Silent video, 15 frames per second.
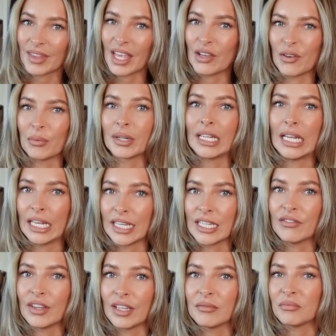if I'm going to
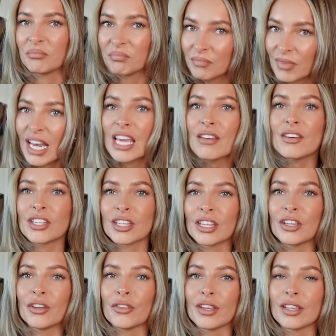leave it to
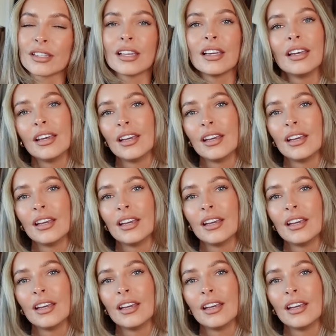the others.